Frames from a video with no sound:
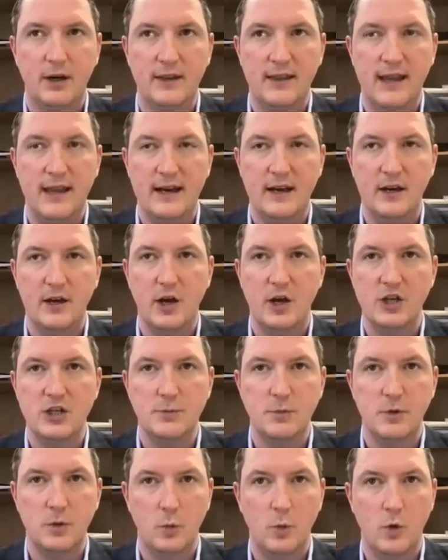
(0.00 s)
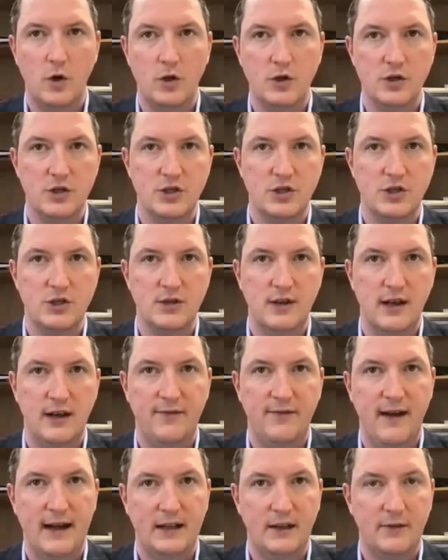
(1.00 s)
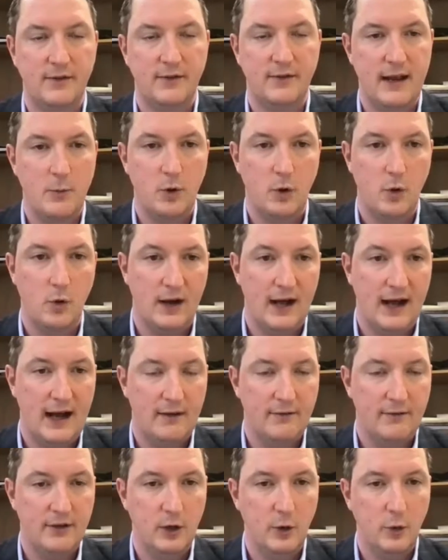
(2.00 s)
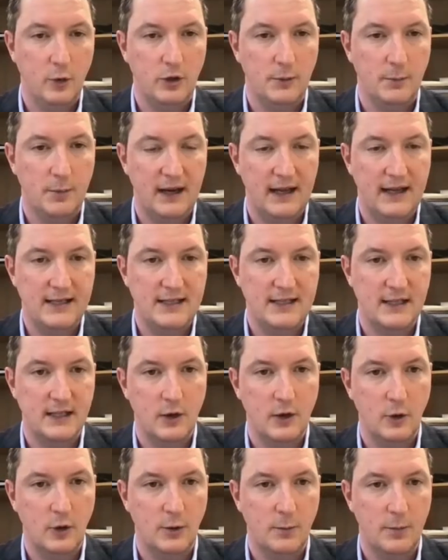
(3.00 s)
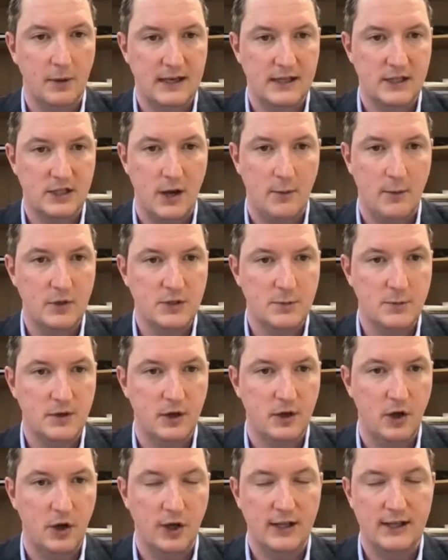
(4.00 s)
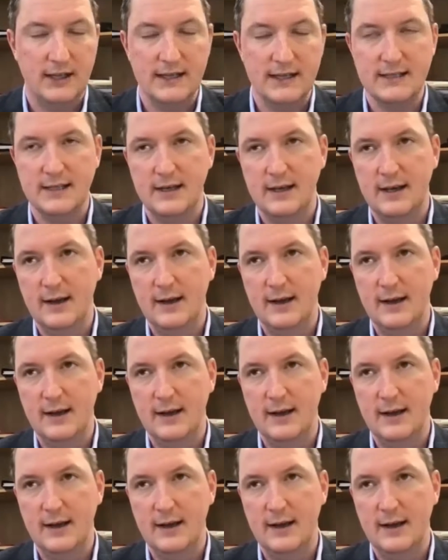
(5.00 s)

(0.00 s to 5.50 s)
and that announcement was effectively, we're going to have the local police and the local police ombudsman look at this.